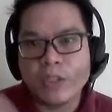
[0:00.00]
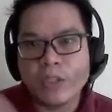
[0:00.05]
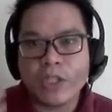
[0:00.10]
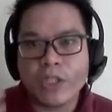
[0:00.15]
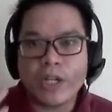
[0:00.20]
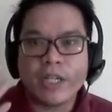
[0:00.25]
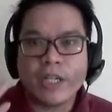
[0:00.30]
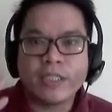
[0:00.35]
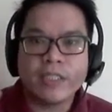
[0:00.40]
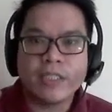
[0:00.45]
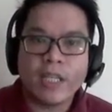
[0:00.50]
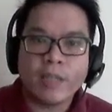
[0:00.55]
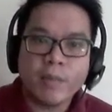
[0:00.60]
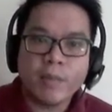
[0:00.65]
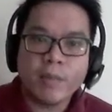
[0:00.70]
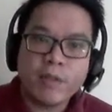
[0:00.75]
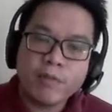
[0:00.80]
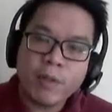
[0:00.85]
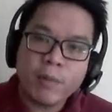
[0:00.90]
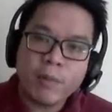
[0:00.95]
which are
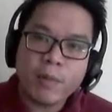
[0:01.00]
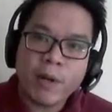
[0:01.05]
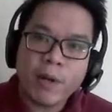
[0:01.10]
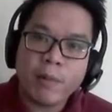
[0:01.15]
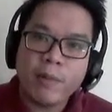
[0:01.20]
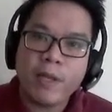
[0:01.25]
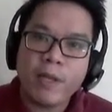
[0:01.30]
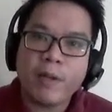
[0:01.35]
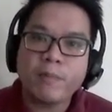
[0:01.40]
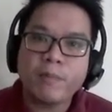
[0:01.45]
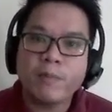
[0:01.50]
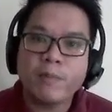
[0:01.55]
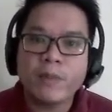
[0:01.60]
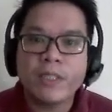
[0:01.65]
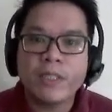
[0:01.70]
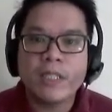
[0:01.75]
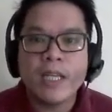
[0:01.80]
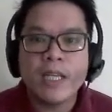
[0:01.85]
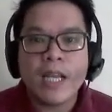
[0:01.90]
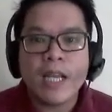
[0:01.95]
statement of the
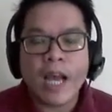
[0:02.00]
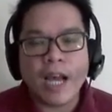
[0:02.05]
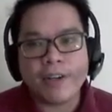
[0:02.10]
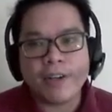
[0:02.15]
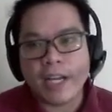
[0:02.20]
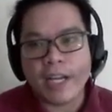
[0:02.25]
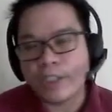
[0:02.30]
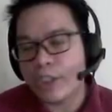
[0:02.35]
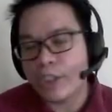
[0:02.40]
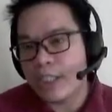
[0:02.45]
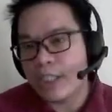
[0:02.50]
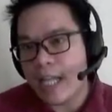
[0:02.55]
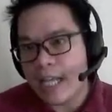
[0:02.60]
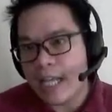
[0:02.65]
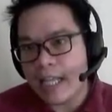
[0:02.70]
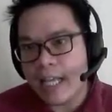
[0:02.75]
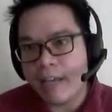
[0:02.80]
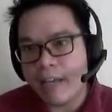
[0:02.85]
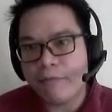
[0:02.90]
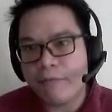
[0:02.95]
problems,
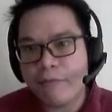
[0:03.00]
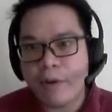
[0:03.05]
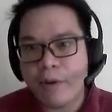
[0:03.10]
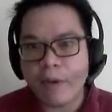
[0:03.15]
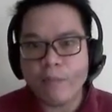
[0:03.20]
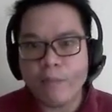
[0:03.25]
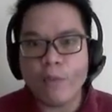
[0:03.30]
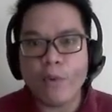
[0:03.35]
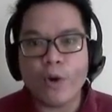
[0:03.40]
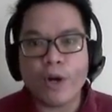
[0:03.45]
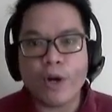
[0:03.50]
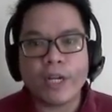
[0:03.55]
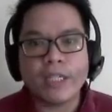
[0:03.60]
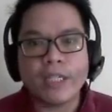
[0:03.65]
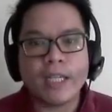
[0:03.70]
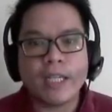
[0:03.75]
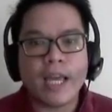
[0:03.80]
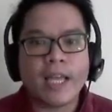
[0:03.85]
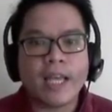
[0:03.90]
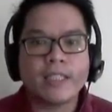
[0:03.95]
rationale,
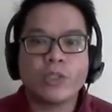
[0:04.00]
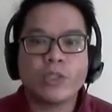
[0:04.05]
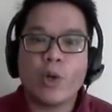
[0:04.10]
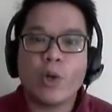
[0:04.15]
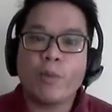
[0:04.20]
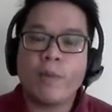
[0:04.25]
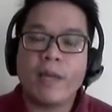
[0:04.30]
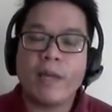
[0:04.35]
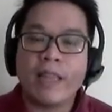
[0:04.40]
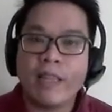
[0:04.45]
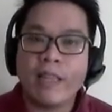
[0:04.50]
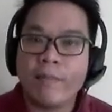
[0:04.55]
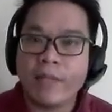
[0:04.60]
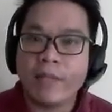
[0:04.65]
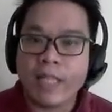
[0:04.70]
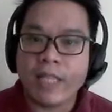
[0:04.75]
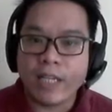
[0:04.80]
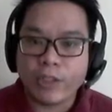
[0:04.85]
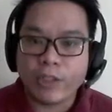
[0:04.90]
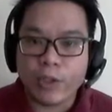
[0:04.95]
framework, and scope and
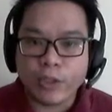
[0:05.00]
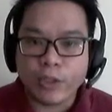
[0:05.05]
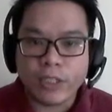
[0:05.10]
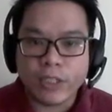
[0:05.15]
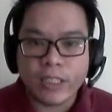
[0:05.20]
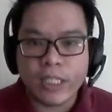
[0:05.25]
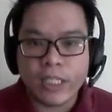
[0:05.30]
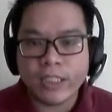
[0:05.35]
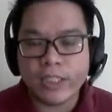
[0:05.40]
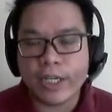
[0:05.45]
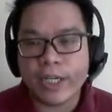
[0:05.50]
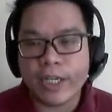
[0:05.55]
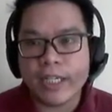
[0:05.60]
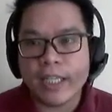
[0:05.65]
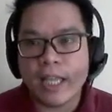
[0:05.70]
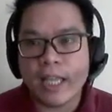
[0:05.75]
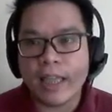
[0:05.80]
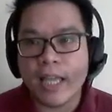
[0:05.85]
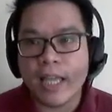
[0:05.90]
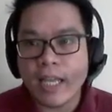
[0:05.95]
limitations. These are
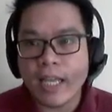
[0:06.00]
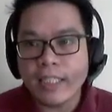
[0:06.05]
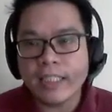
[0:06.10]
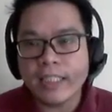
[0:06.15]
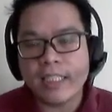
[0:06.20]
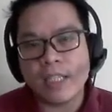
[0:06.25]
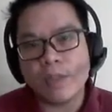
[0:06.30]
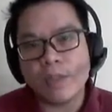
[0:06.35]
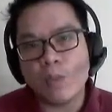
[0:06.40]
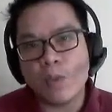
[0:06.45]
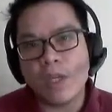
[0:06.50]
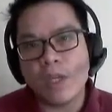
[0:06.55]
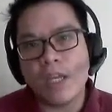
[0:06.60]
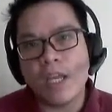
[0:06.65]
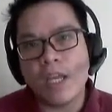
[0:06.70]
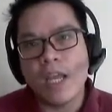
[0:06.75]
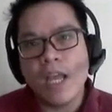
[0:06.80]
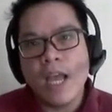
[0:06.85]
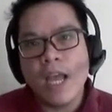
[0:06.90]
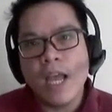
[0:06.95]
the things that
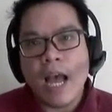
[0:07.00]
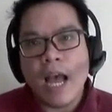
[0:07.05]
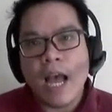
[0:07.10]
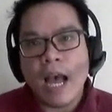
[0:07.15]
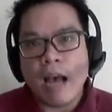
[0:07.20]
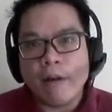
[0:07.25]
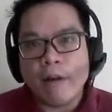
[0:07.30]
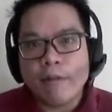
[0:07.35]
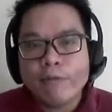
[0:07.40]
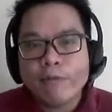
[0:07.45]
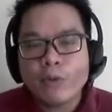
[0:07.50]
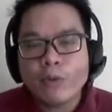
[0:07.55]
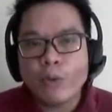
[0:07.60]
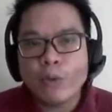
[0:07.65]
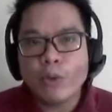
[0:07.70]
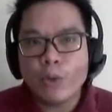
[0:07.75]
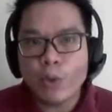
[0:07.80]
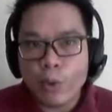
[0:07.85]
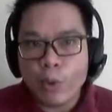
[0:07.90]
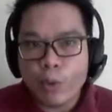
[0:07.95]
we have
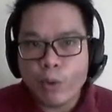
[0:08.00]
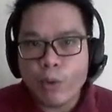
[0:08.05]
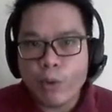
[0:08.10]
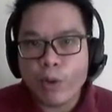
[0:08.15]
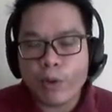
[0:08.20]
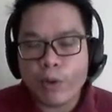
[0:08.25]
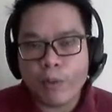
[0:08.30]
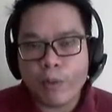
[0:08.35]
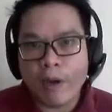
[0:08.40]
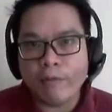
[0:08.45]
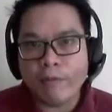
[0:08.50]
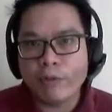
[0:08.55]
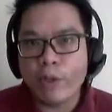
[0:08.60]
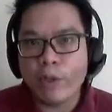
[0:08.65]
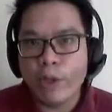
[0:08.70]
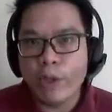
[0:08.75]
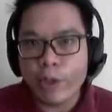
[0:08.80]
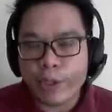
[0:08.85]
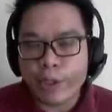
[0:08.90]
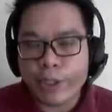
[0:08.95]
to know or we have to
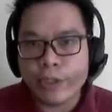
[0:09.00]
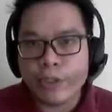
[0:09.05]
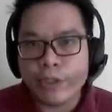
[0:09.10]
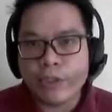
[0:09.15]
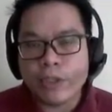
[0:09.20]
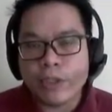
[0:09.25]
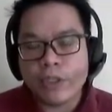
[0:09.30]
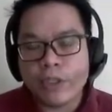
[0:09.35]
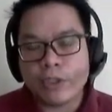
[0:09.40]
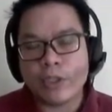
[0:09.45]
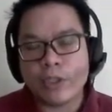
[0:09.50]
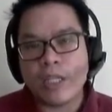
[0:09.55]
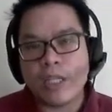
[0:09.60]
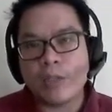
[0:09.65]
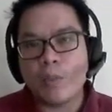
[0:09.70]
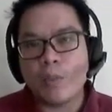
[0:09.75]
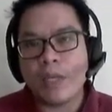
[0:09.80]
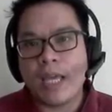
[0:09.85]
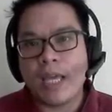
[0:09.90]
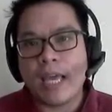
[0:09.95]
learn so that
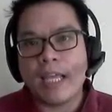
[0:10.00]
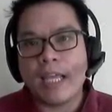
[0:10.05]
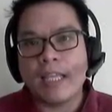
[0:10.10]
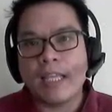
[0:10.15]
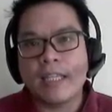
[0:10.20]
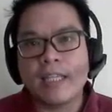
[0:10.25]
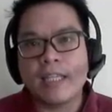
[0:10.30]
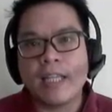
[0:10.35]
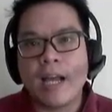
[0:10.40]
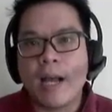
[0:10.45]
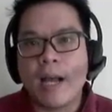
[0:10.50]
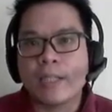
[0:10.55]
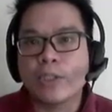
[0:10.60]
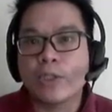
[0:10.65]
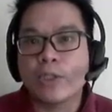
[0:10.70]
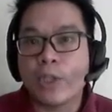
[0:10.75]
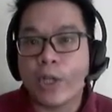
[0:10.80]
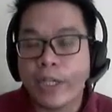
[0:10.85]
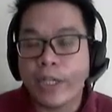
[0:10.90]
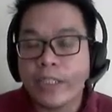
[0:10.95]
we can
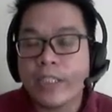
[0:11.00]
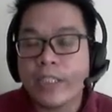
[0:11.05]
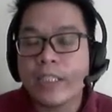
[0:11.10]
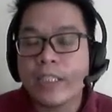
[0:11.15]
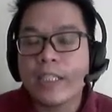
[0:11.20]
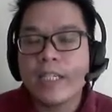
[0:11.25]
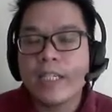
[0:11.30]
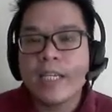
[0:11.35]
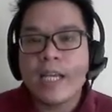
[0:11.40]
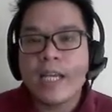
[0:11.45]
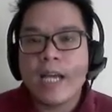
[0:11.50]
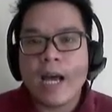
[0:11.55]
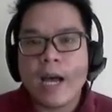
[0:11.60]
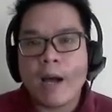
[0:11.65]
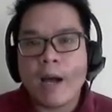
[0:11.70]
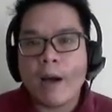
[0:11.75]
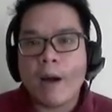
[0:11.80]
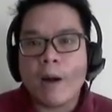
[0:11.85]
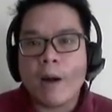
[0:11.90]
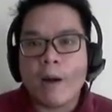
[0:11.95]
start
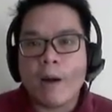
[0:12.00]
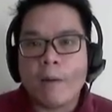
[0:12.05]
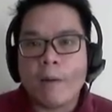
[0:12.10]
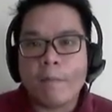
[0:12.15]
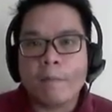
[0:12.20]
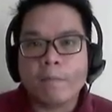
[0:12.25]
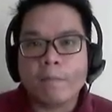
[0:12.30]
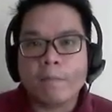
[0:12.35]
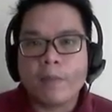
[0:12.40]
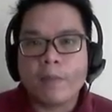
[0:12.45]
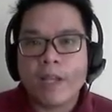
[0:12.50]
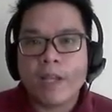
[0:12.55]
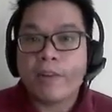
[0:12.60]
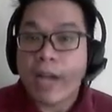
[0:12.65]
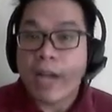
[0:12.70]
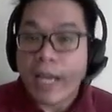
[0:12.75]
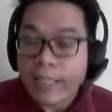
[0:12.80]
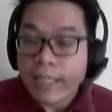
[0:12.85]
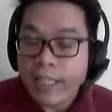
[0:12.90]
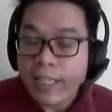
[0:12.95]

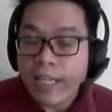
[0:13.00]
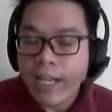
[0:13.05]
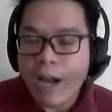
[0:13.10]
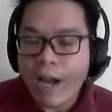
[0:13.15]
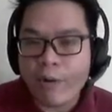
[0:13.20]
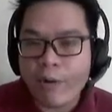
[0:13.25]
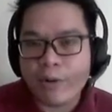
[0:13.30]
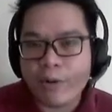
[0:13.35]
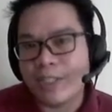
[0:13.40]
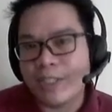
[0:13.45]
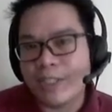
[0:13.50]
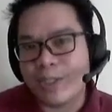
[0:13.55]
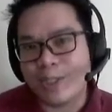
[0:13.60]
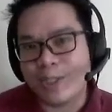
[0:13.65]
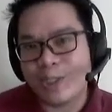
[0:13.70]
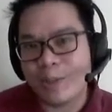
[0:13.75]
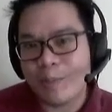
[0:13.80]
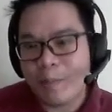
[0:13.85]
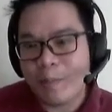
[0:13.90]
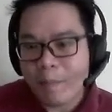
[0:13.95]
writing our
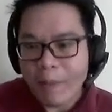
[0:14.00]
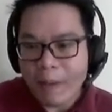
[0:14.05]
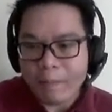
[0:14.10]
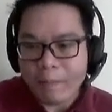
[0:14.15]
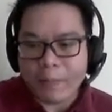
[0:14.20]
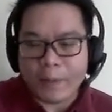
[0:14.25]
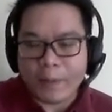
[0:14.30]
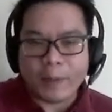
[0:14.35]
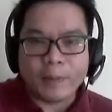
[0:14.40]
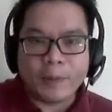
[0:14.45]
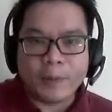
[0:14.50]
research paper.